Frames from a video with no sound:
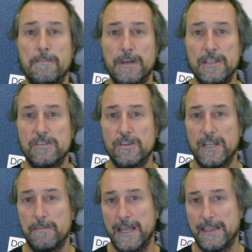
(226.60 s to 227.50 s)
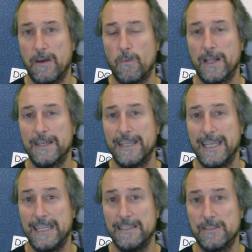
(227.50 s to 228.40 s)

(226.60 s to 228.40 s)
Be certain about that one. It is,